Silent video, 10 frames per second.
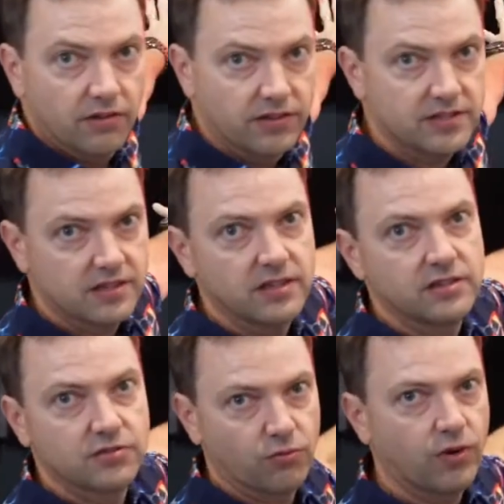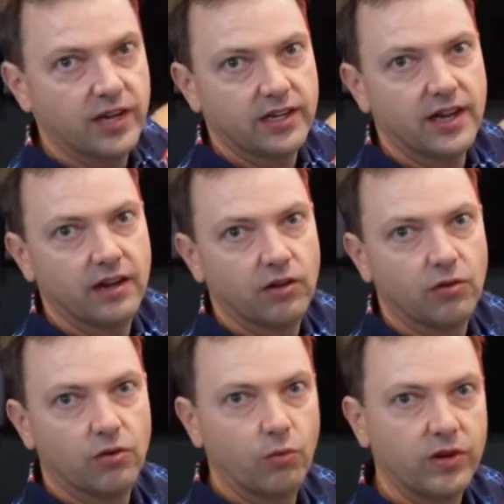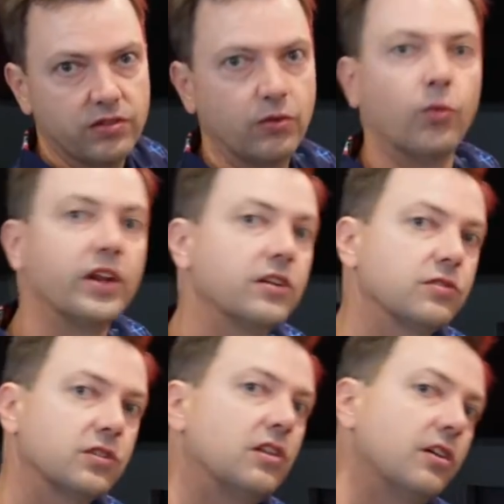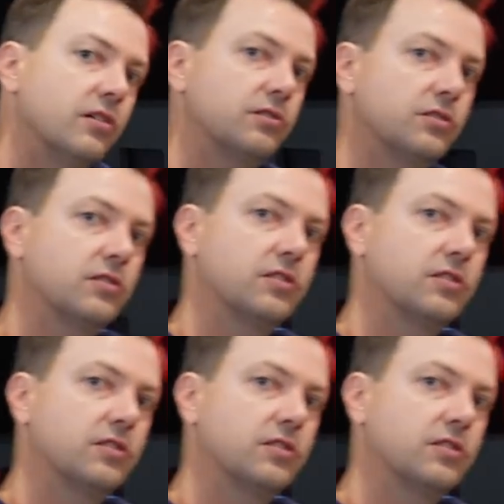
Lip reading: this is right now with the windows closed.